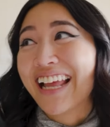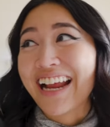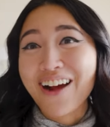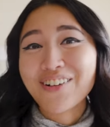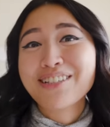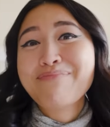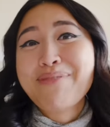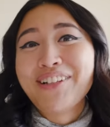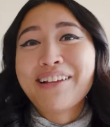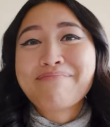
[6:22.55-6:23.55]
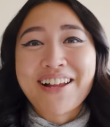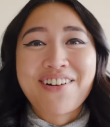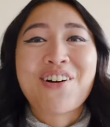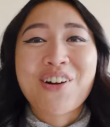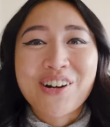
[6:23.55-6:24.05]
like I was spilling my
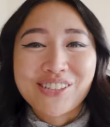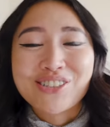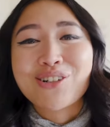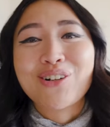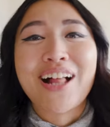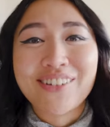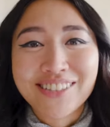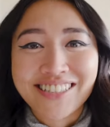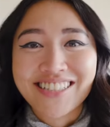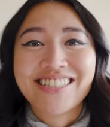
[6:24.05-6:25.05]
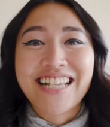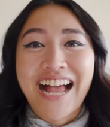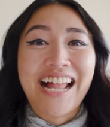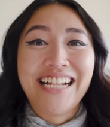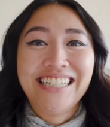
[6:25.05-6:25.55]
heart and soul out to this
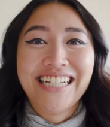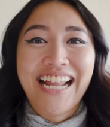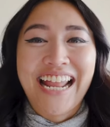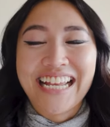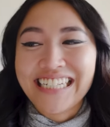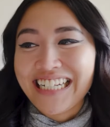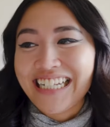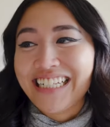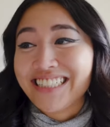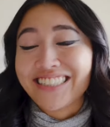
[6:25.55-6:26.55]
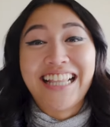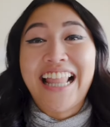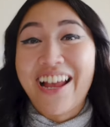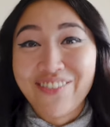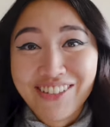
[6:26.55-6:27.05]
guy, and he just
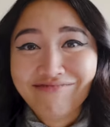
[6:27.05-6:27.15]
left.